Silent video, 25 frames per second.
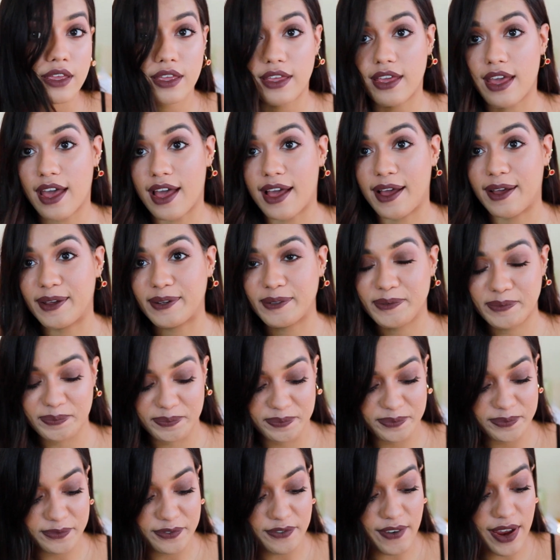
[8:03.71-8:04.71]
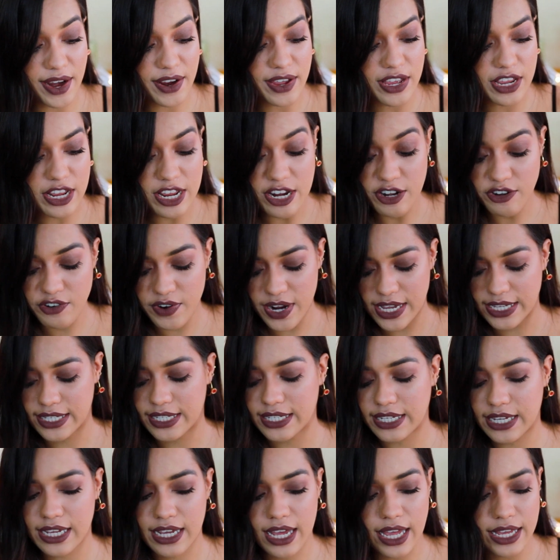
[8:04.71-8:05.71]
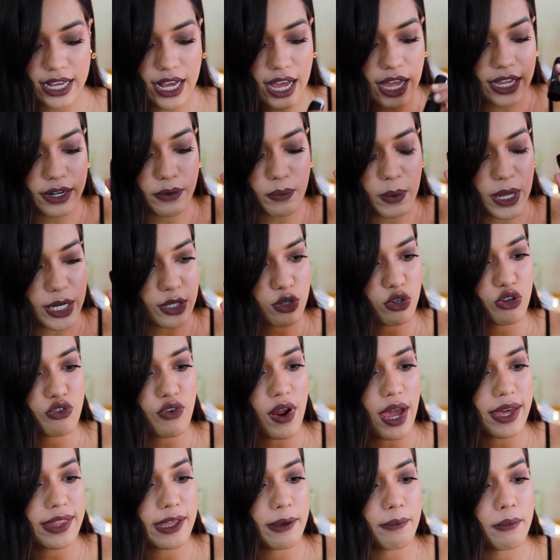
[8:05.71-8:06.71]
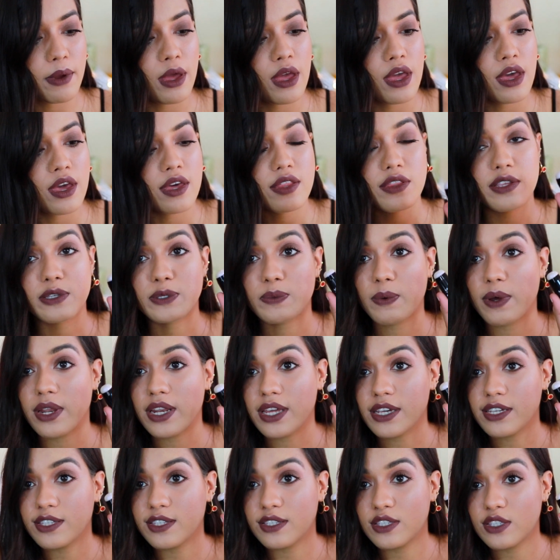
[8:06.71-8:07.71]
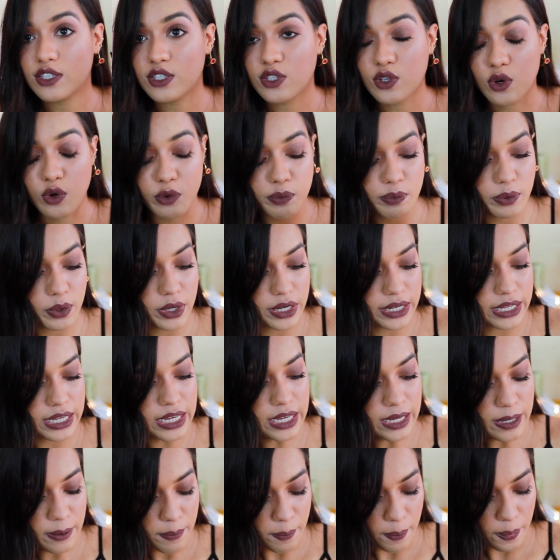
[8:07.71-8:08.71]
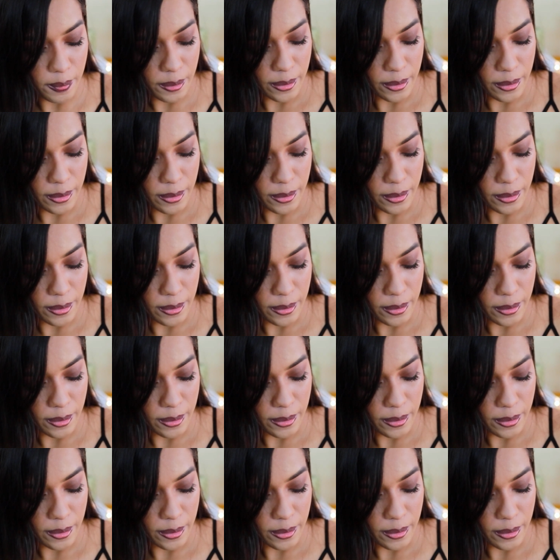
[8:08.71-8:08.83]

Yeah, very interesting. I can't wait to try them. This one is so pretty.